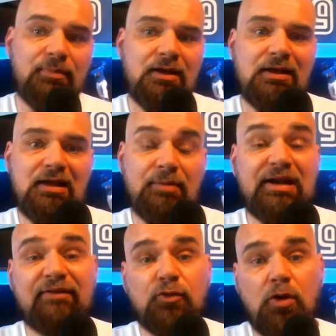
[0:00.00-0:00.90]
I mean,
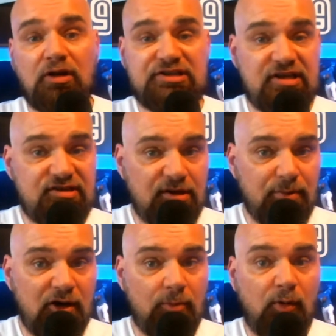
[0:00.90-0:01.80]
after all, it's easy to
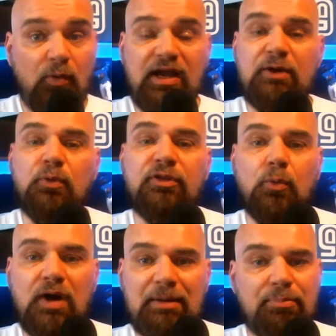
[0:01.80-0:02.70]
bring home a win when the
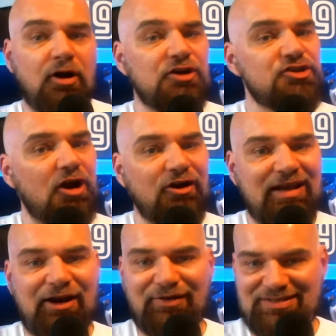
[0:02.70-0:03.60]
right parts are
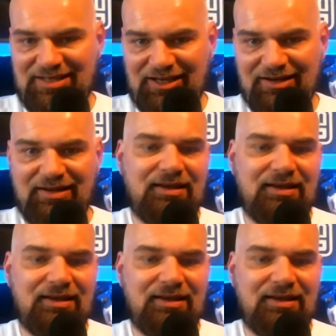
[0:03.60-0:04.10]
guaranteed.